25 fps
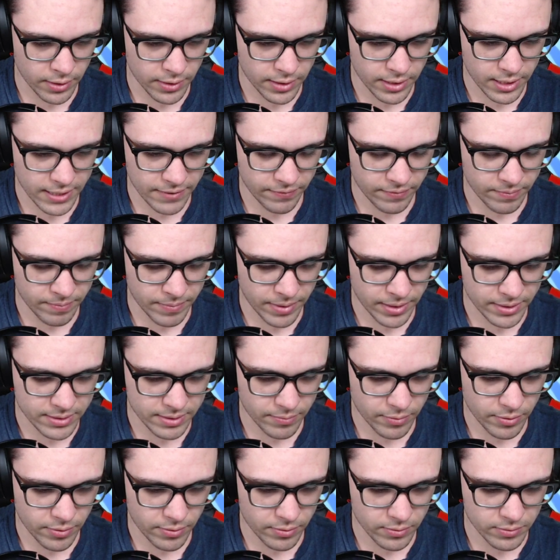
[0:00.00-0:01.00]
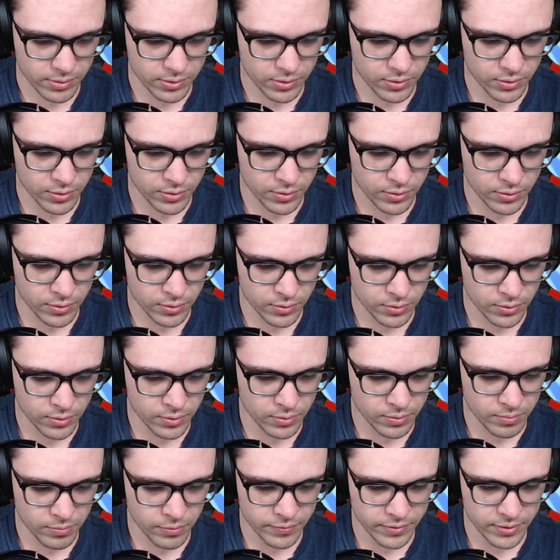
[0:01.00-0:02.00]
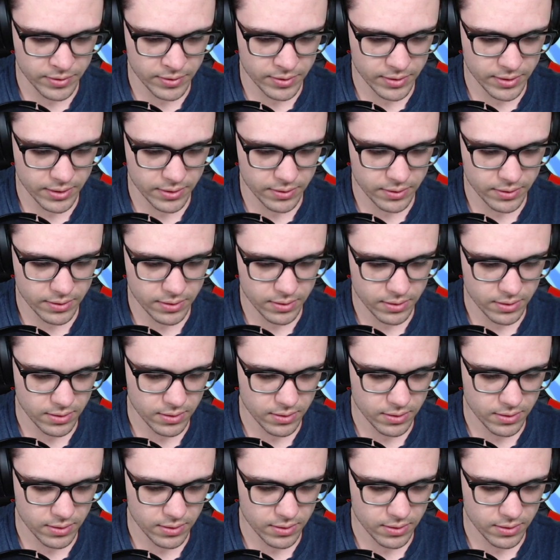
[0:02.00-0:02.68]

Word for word: think I have it maxed up. We'll do moves and skills.